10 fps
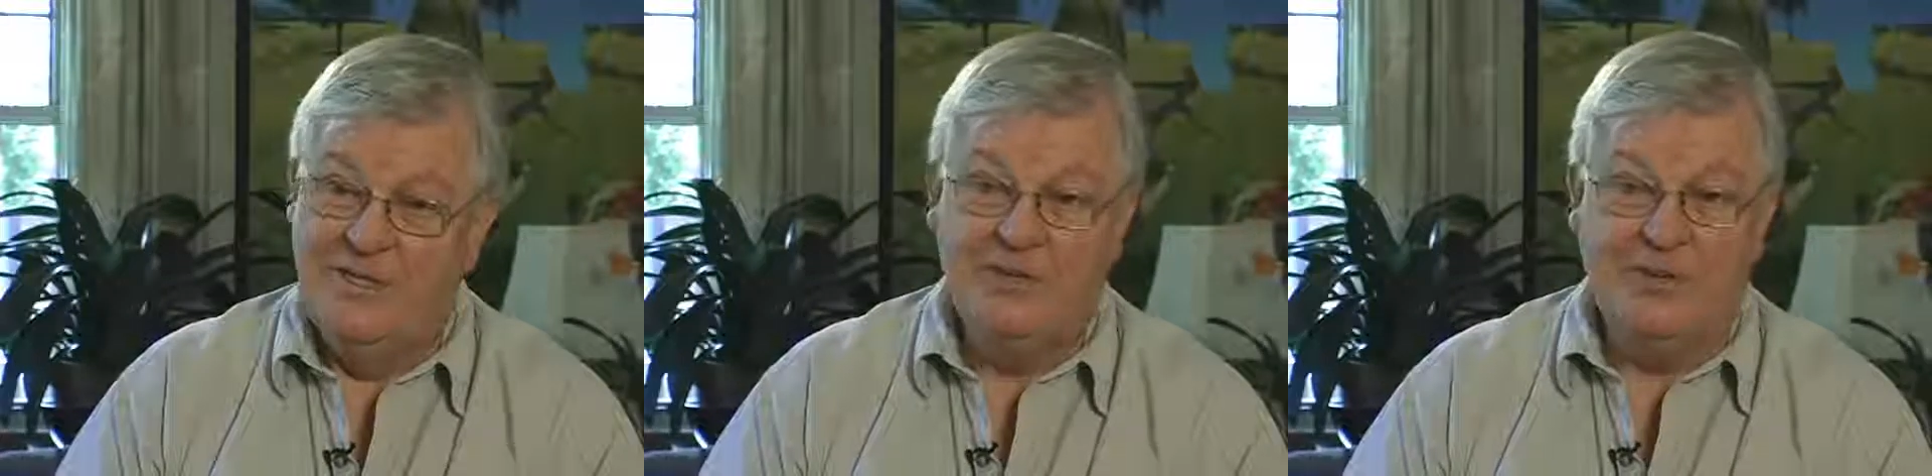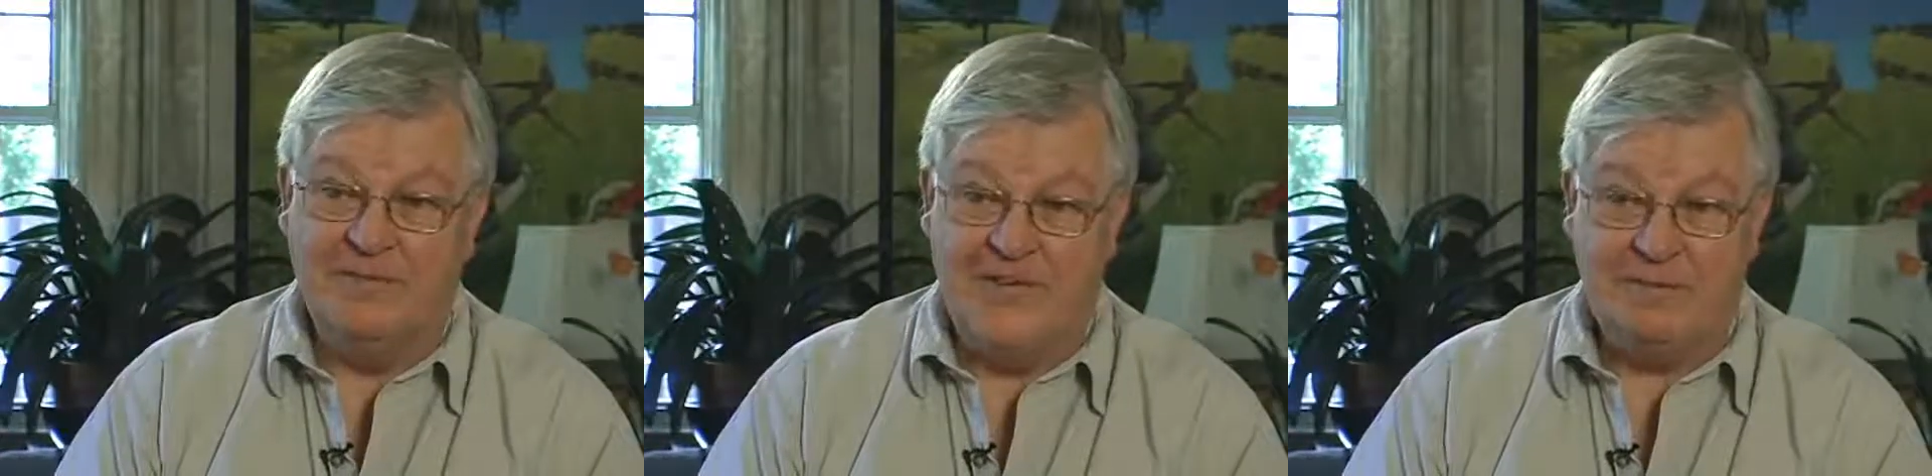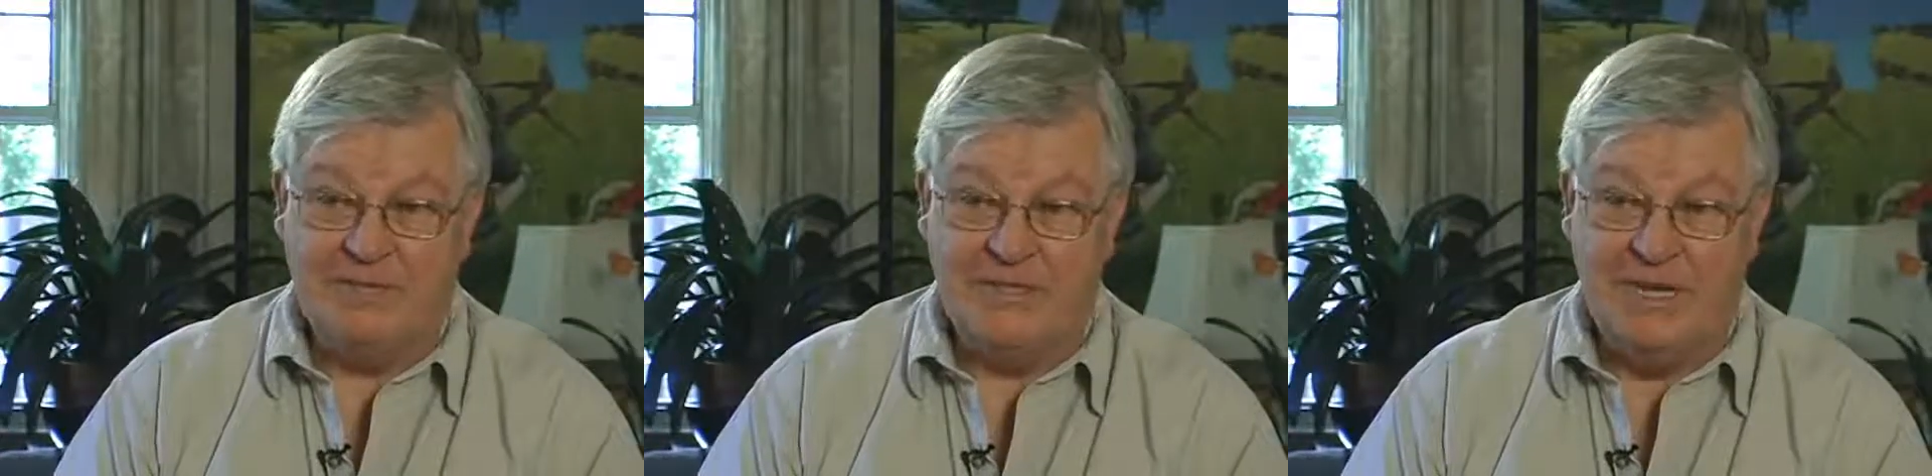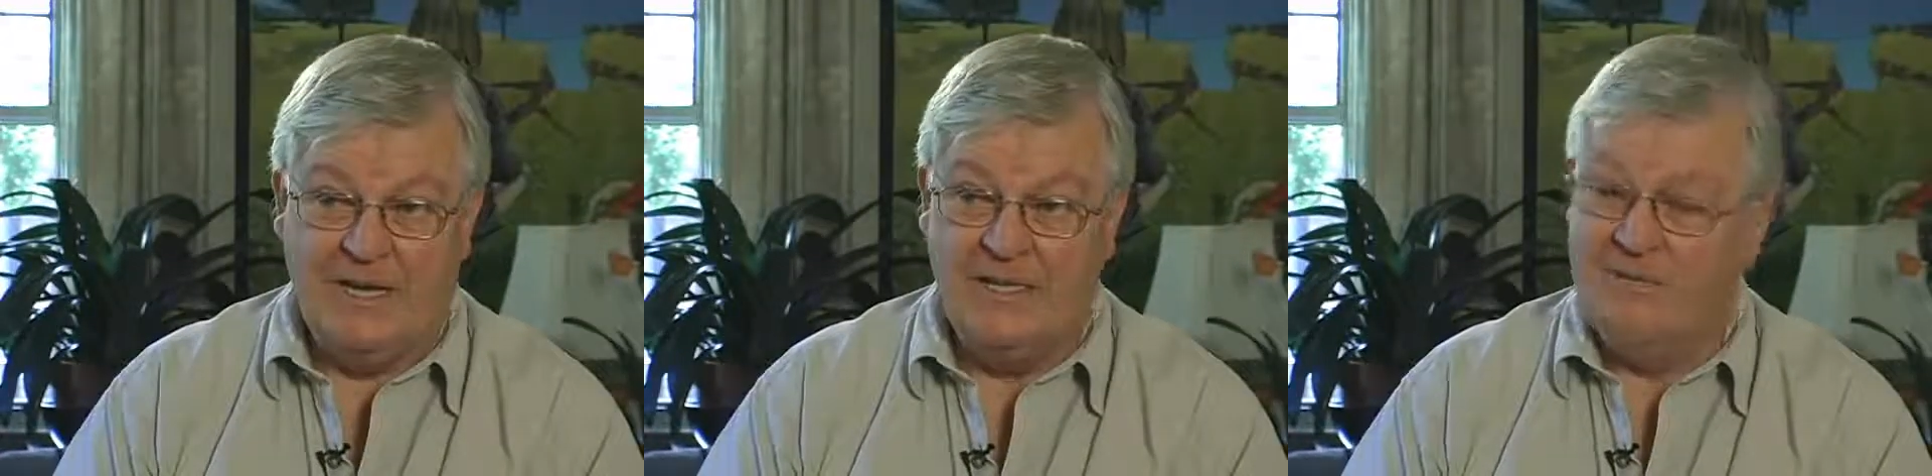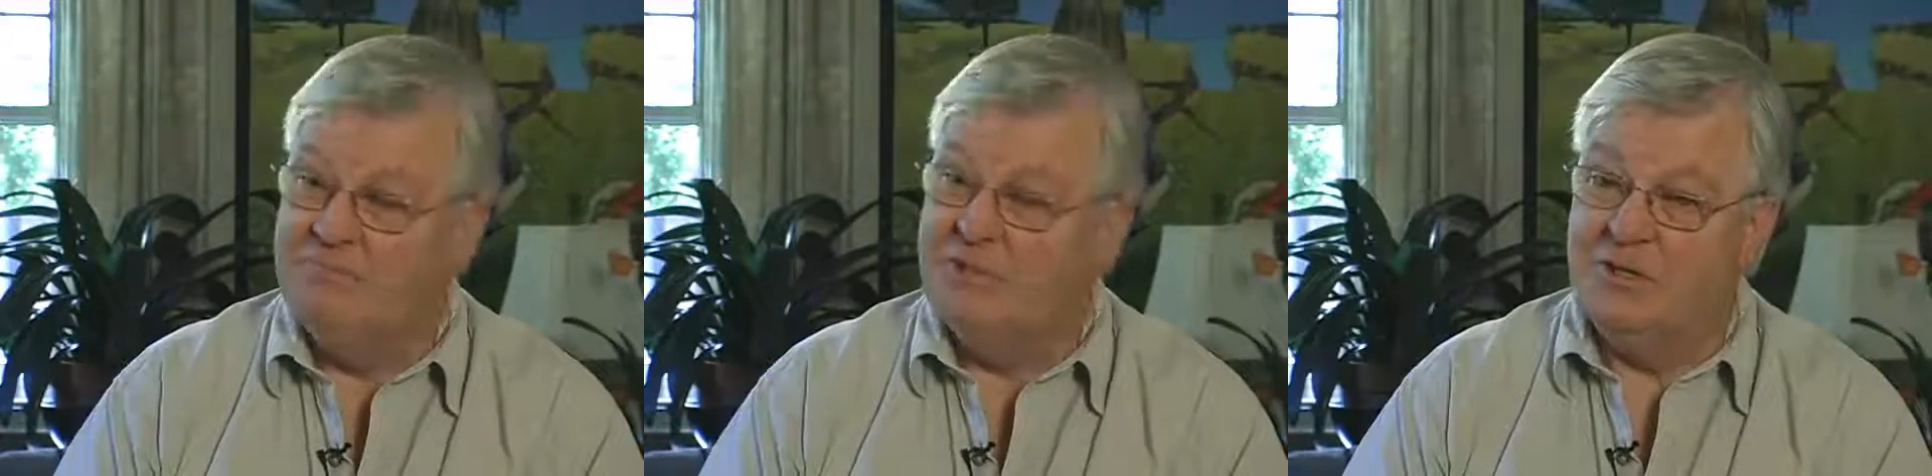Could have happened at night,
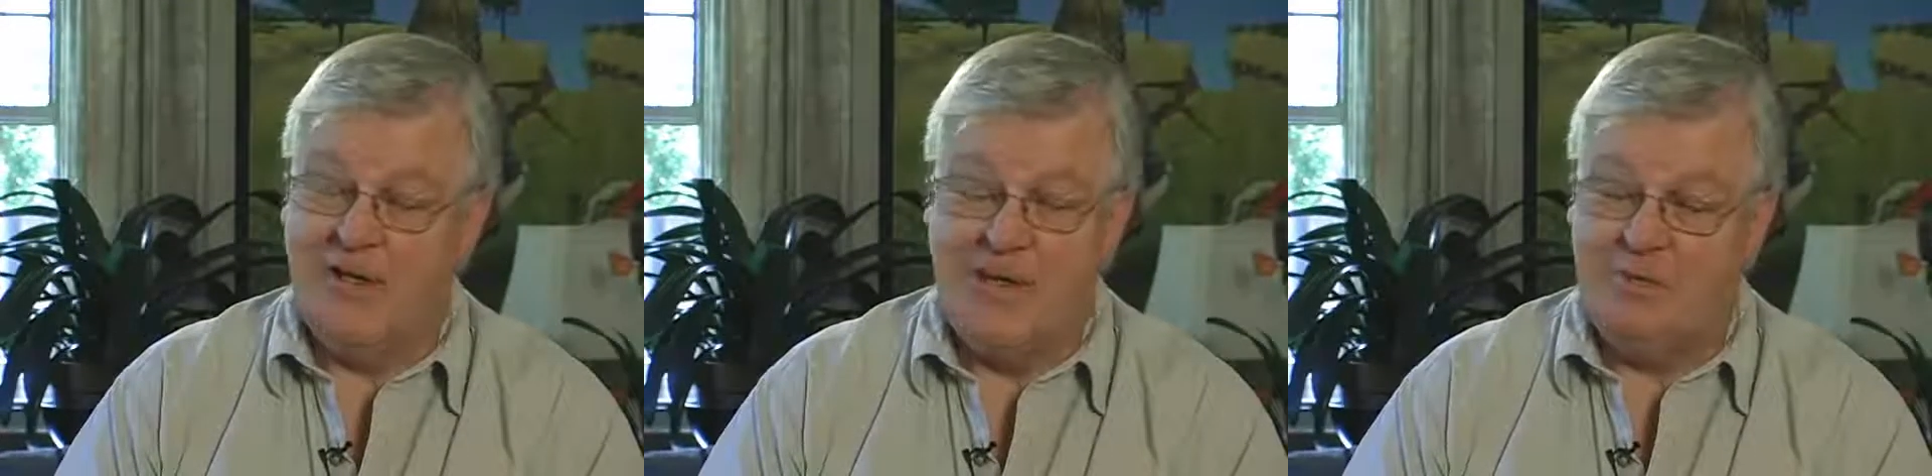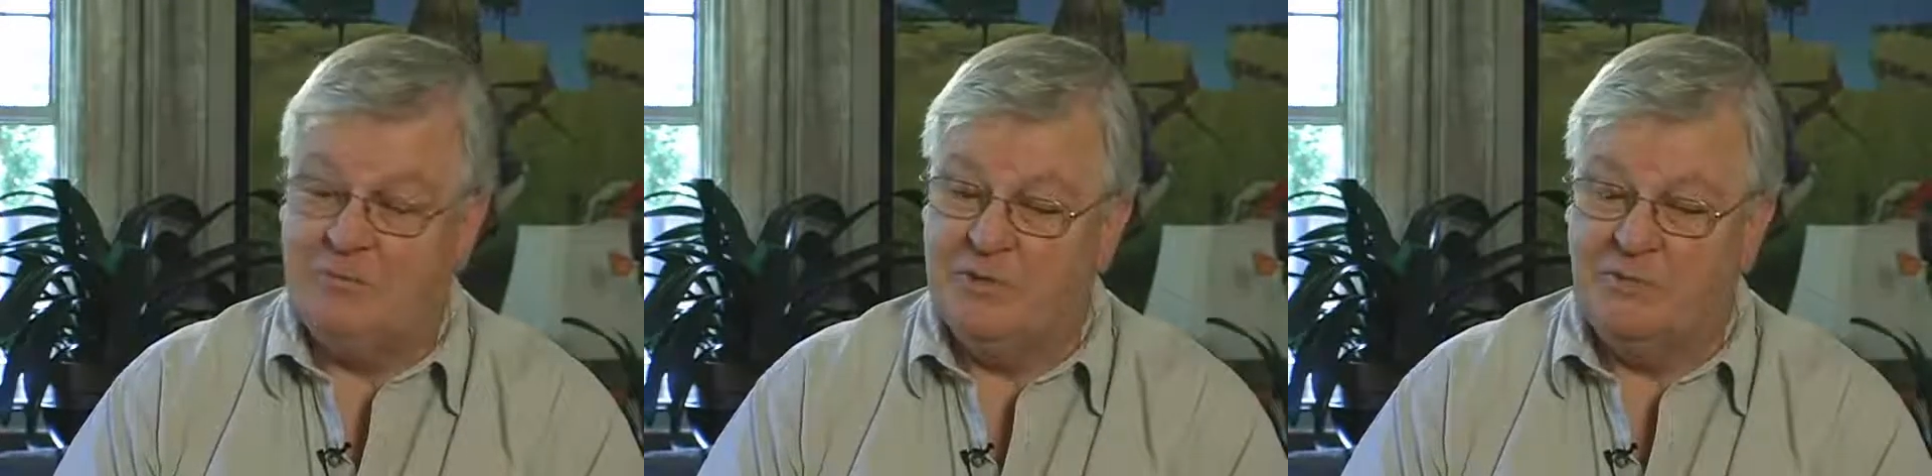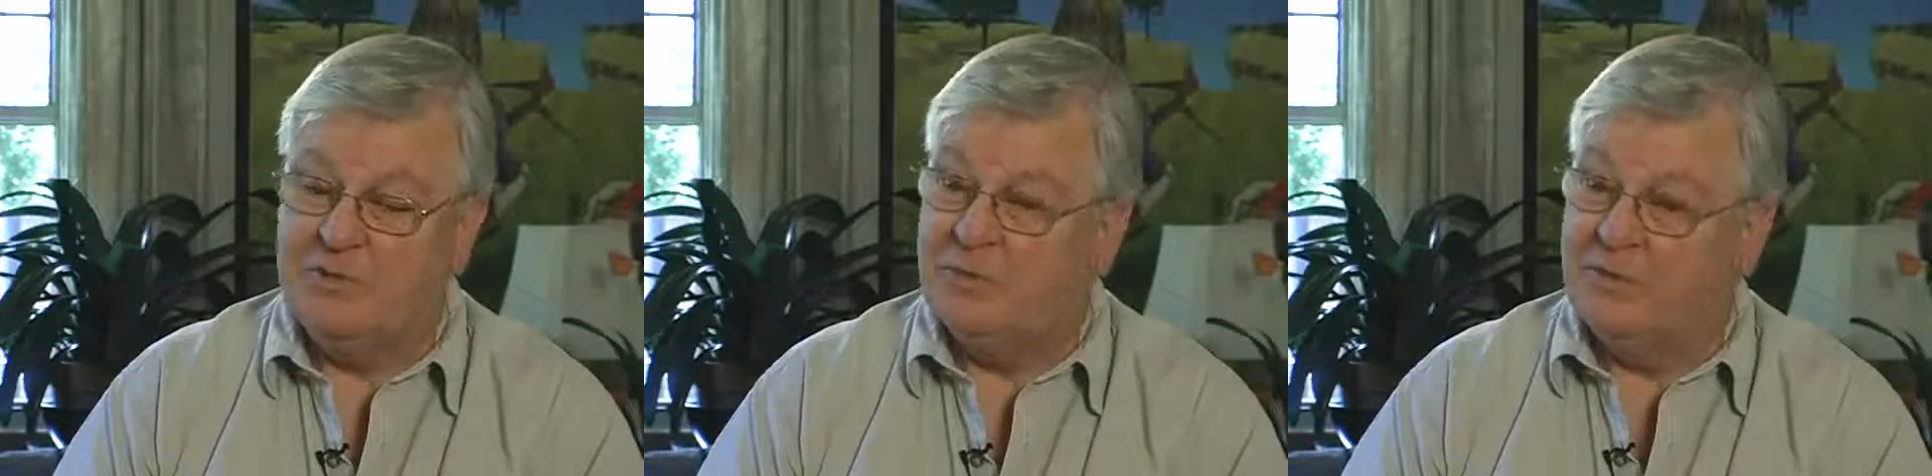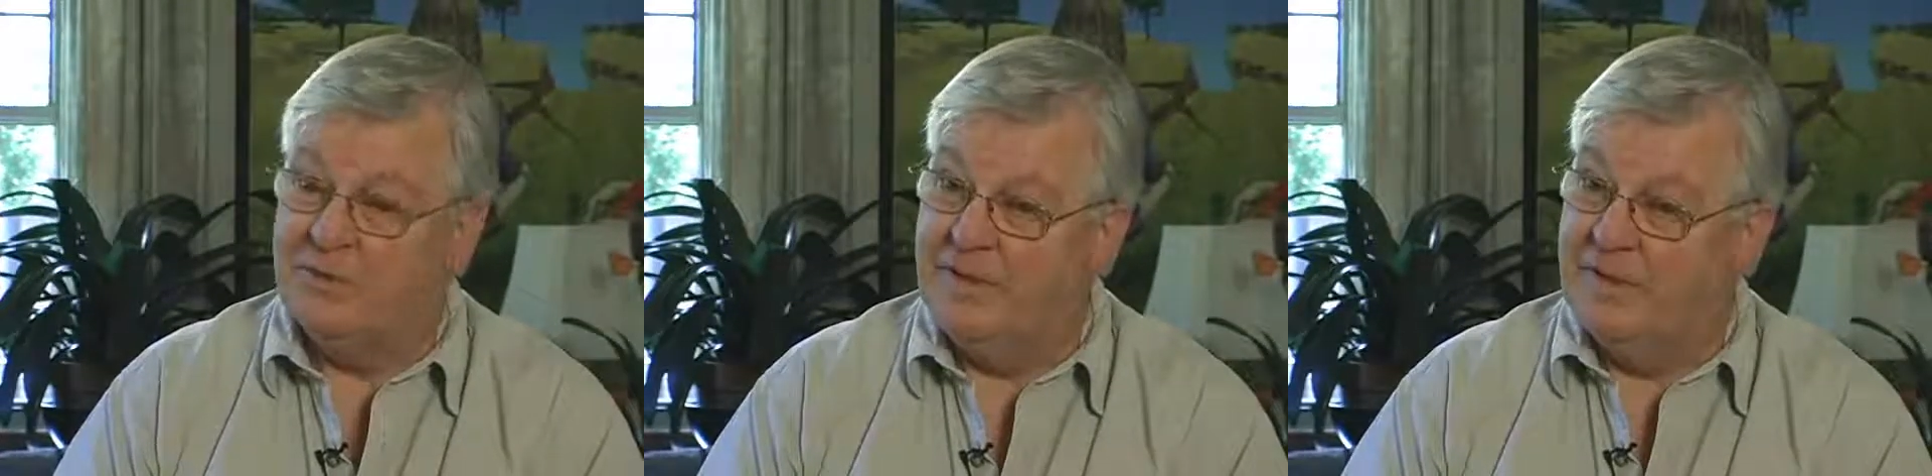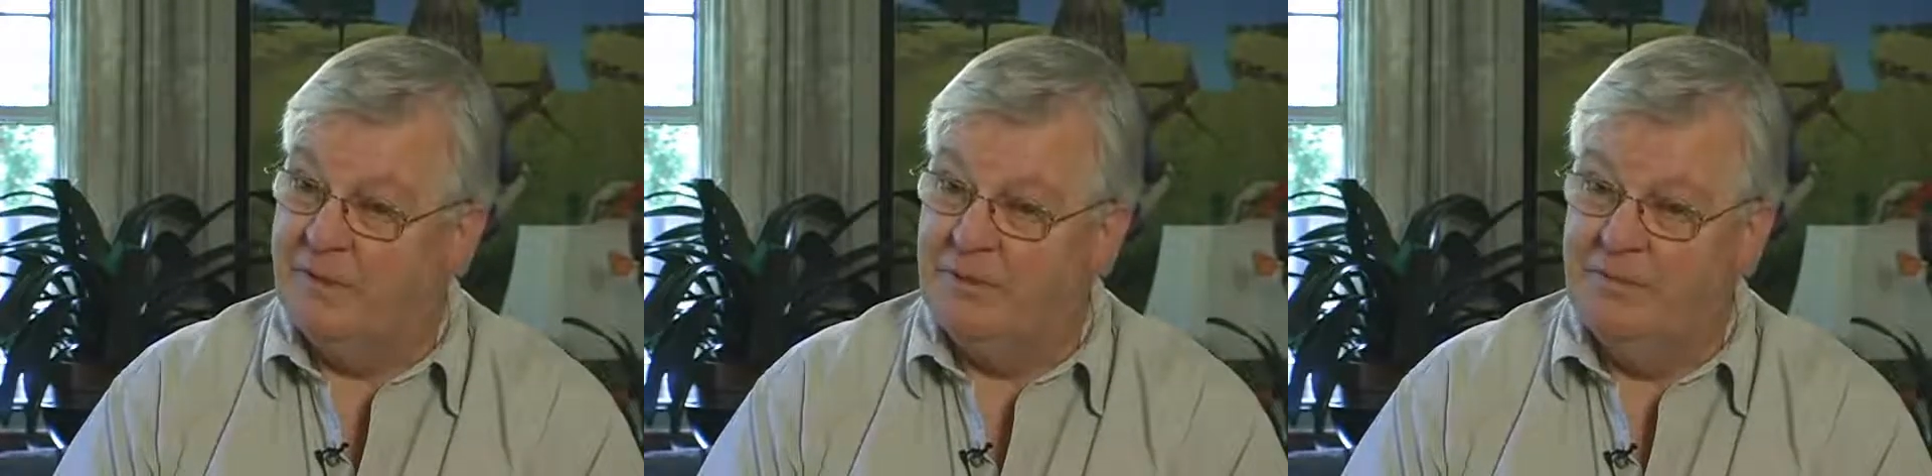could have happened when we weren't
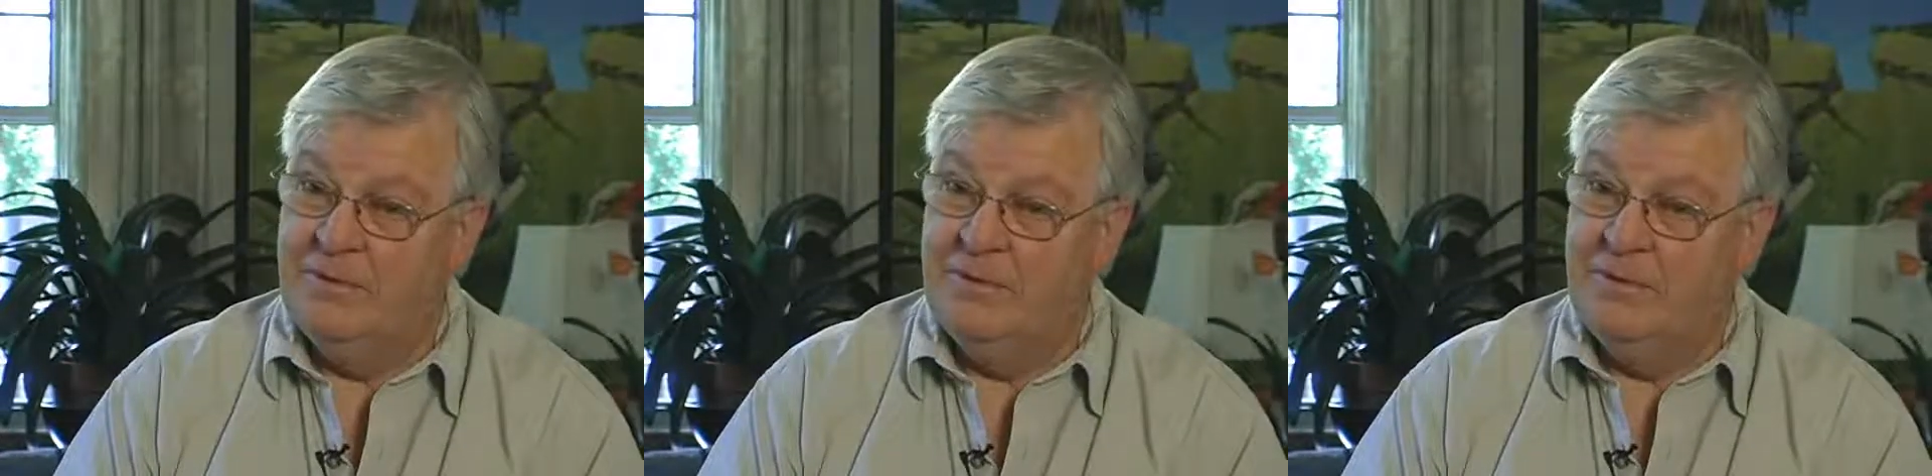there,